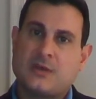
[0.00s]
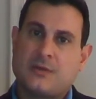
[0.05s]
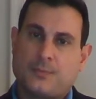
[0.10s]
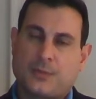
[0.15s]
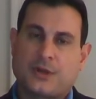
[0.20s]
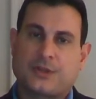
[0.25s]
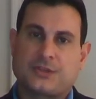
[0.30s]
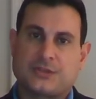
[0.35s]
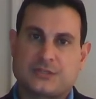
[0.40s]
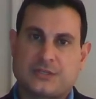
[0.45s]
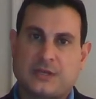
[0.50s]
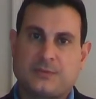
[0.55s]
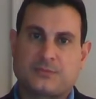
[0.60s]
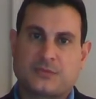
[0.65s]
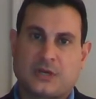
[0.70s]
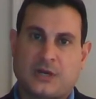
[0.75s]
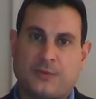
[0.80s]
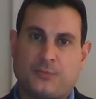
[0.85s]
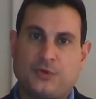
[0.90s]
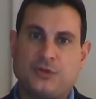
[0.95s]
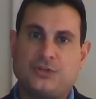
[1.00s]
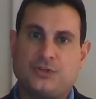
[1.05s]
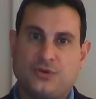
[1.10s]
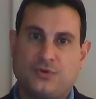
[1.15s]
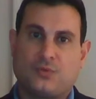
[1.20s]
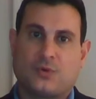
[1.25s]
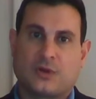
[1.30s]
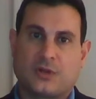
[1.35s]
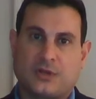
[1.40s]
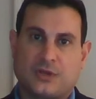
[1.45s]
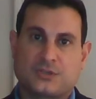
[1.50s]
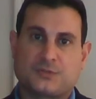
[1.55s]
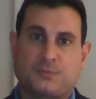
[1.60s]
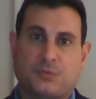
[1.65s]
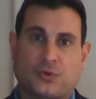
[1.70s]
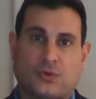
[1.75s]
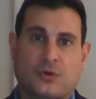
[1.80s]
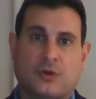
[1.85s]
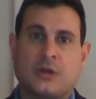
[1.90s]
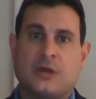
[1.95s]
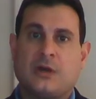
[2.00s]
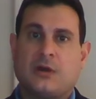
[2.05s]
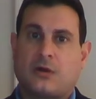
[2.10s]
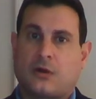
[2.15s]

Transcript: But at the same time, we do want to explore,